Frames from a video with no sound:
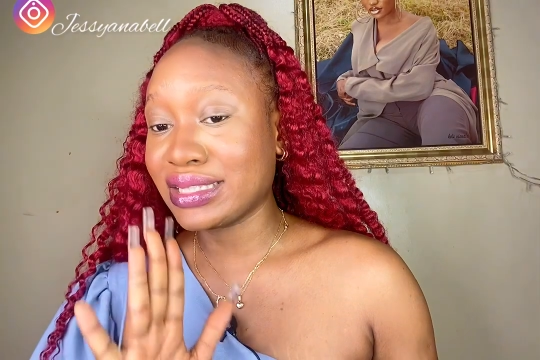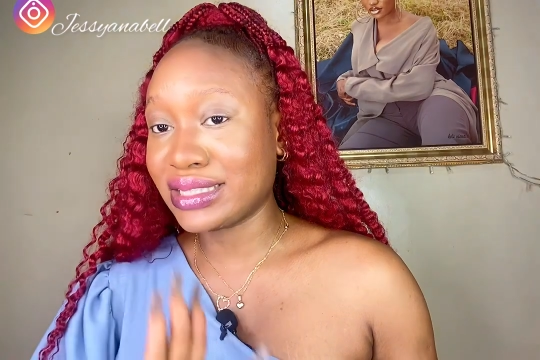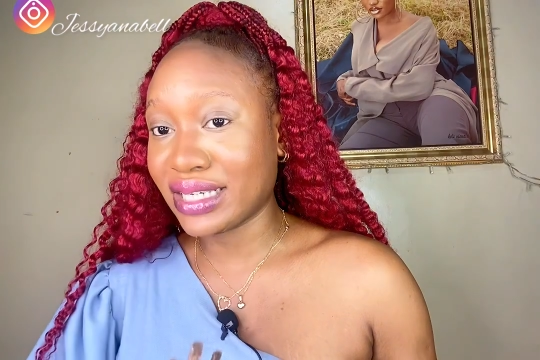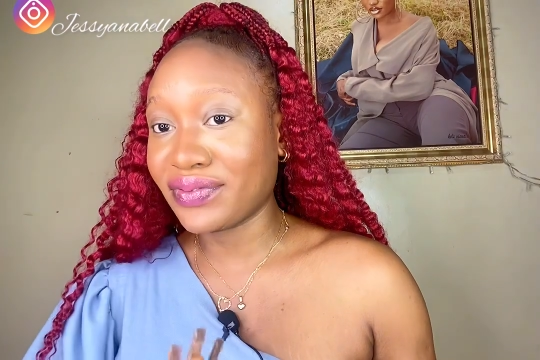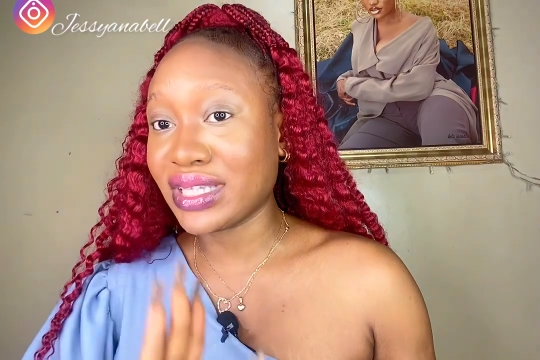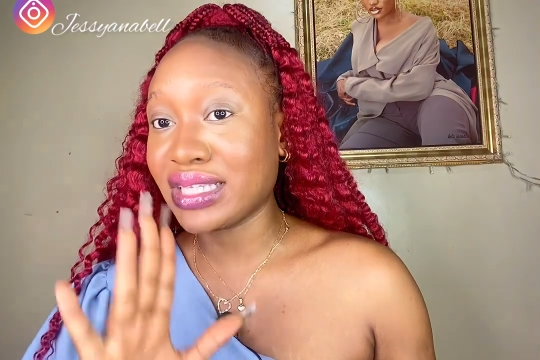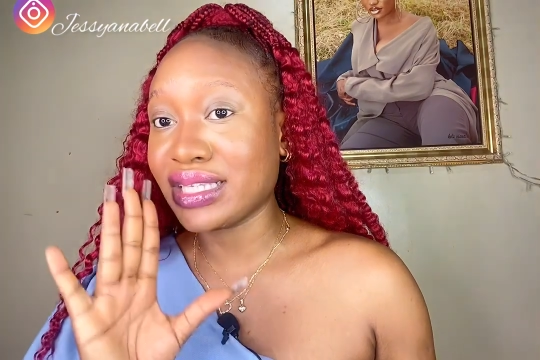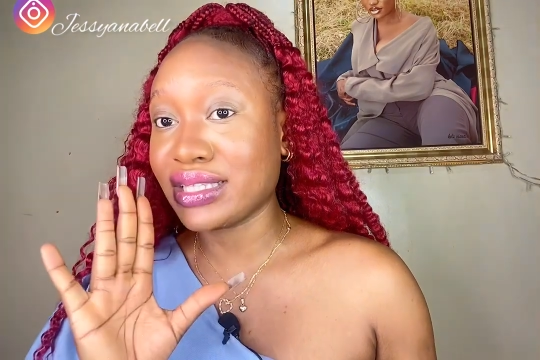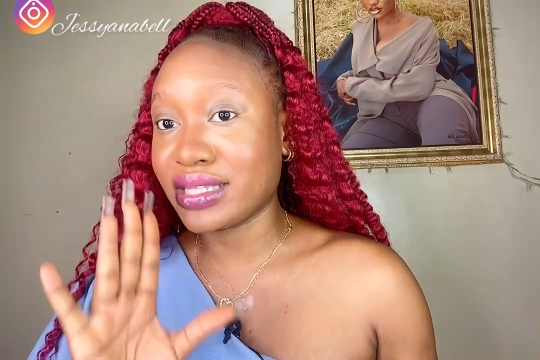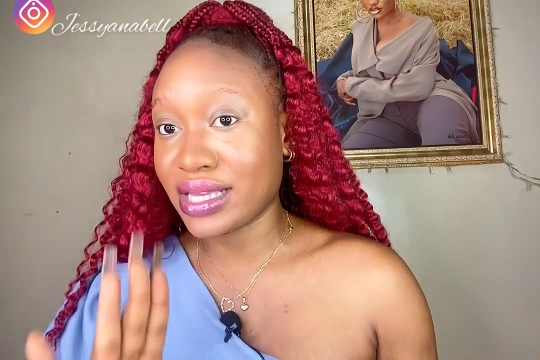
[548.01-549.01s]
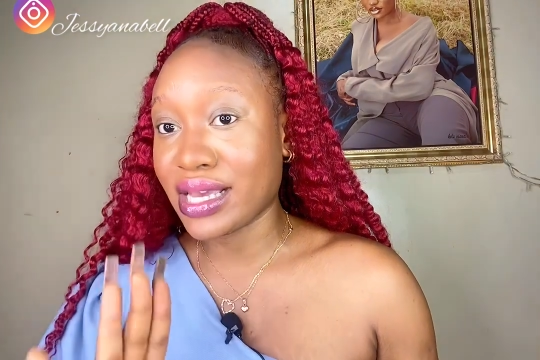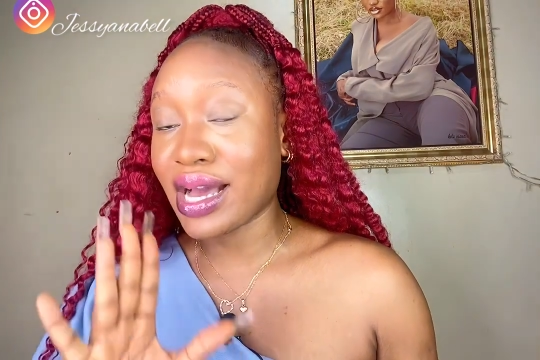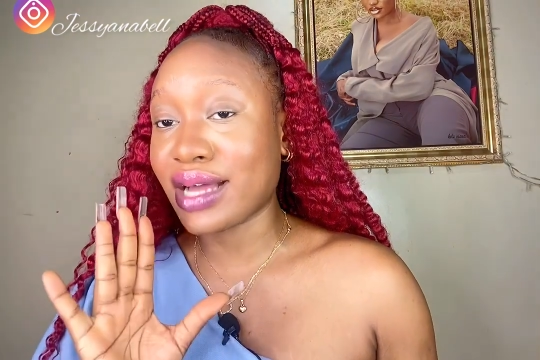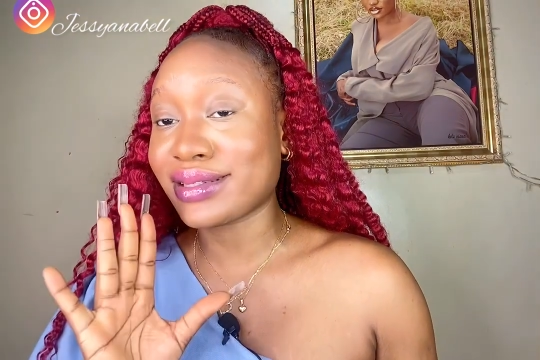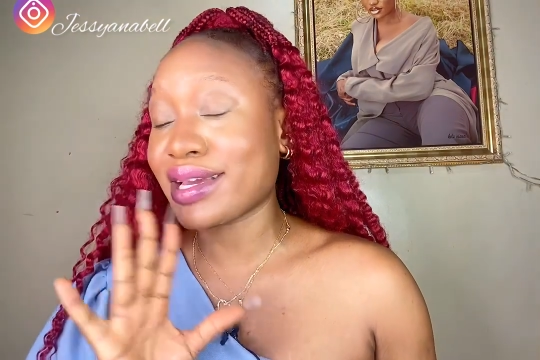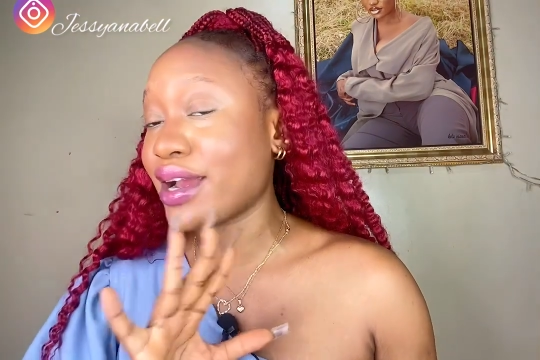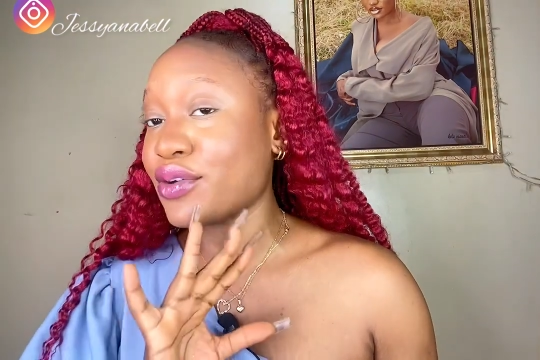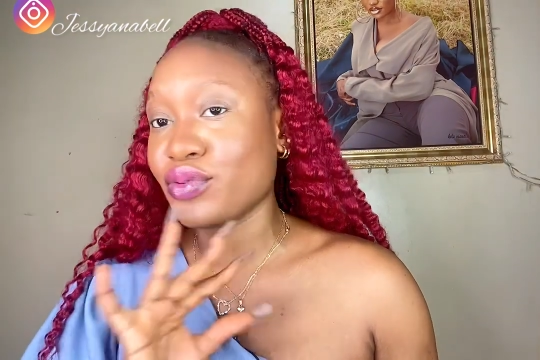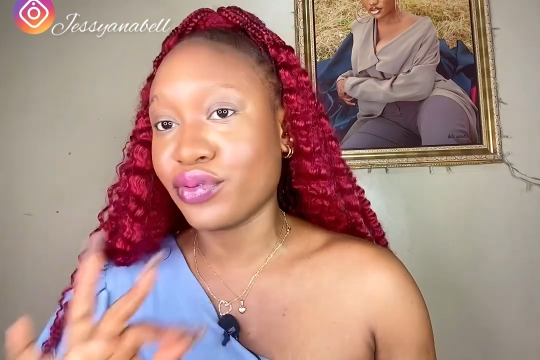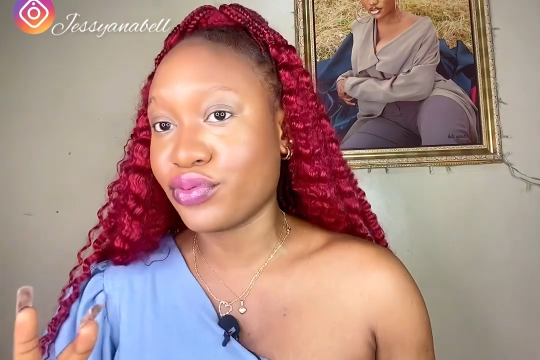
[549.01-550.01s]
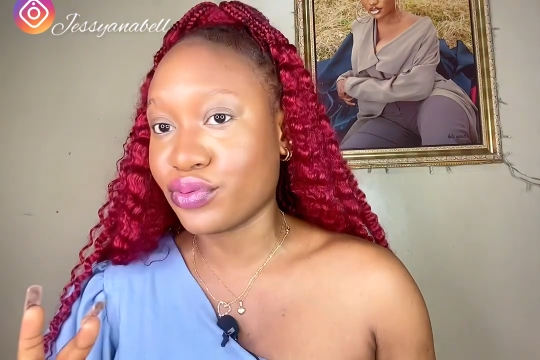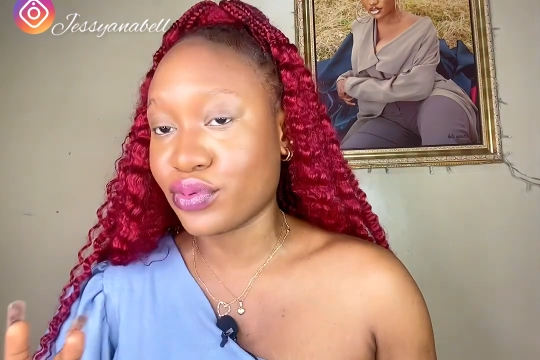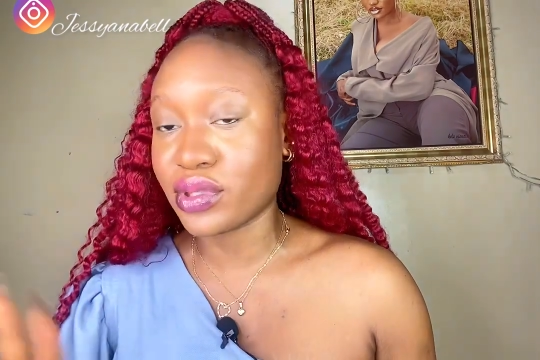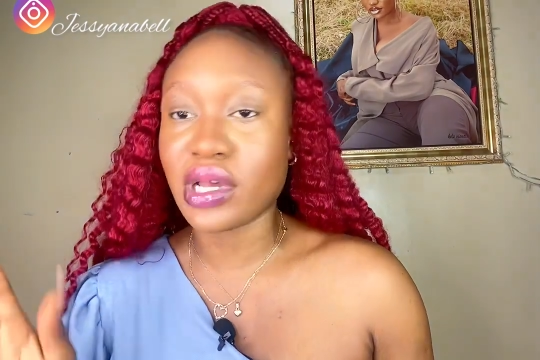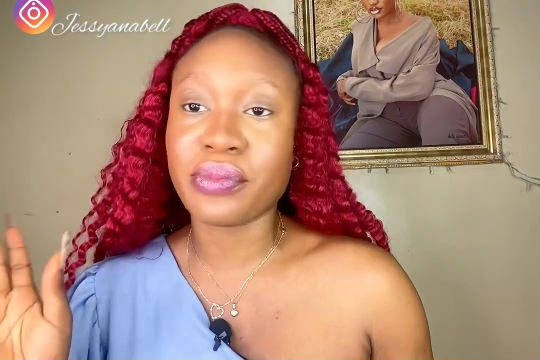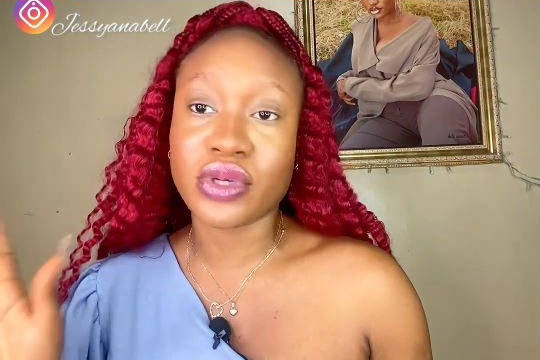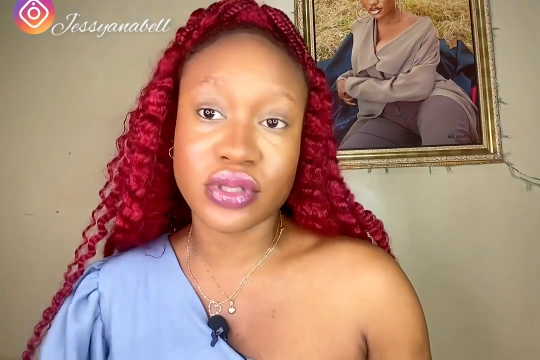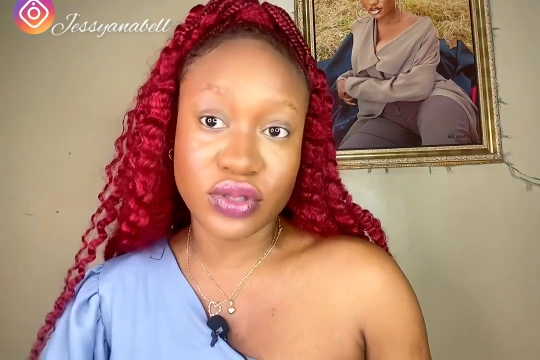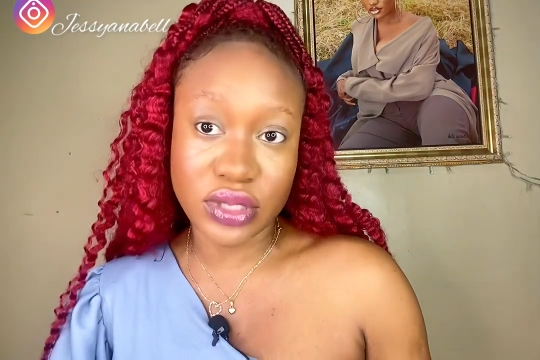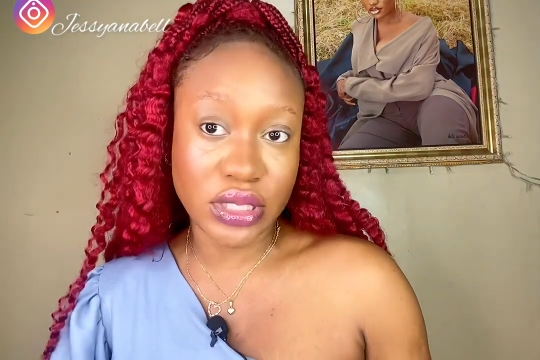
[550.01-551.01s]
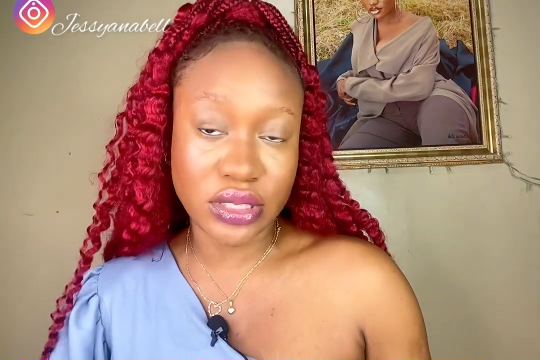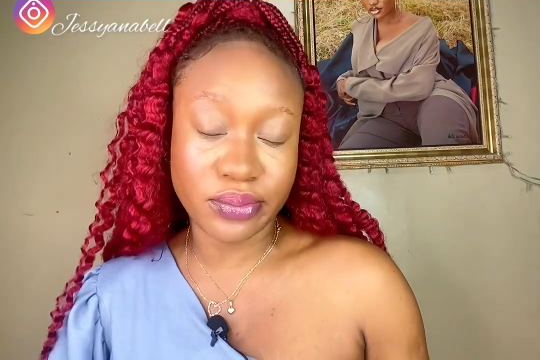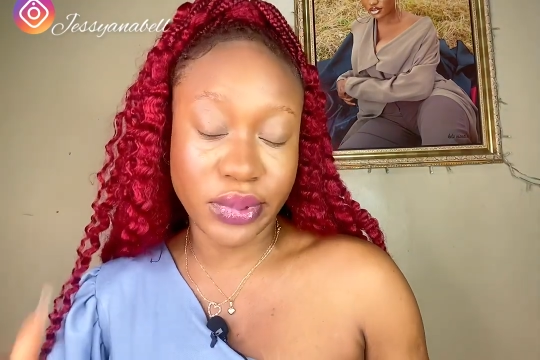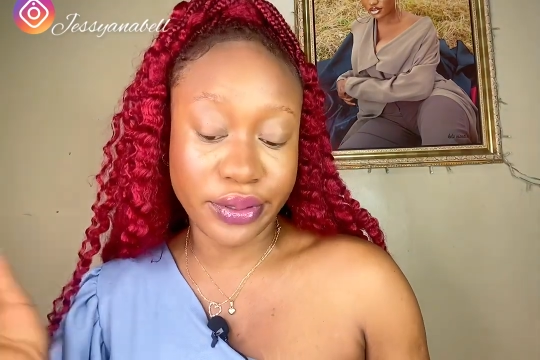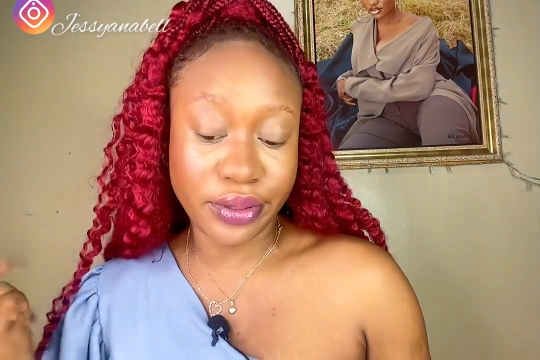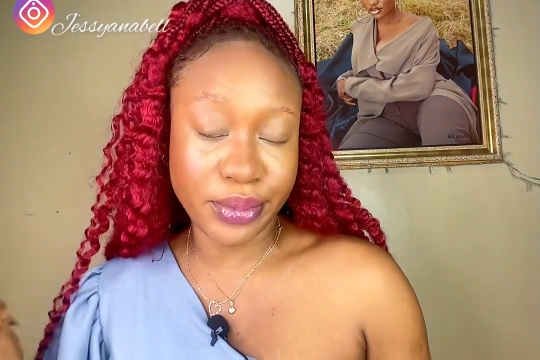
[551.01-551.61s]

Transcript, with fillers: definitely the there are no rules i'm going to use setting powder